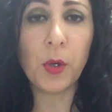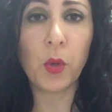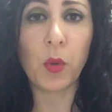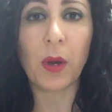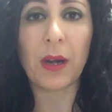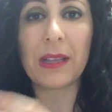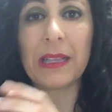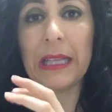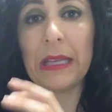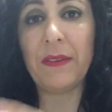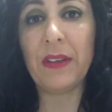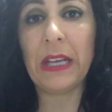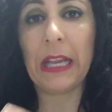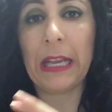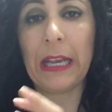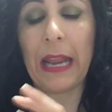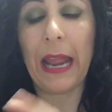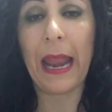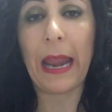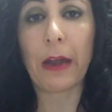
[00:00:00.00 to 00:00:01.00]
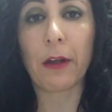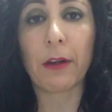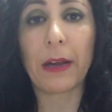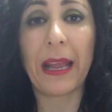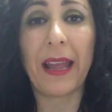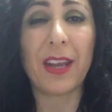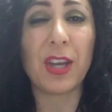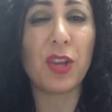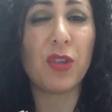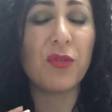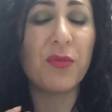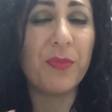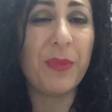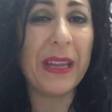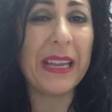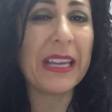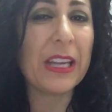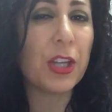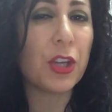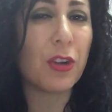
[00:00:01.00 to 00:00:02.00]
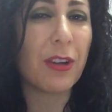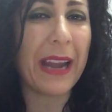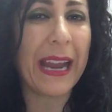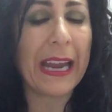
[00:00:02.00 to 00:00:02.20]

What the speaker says: who are living in an area and you've been in your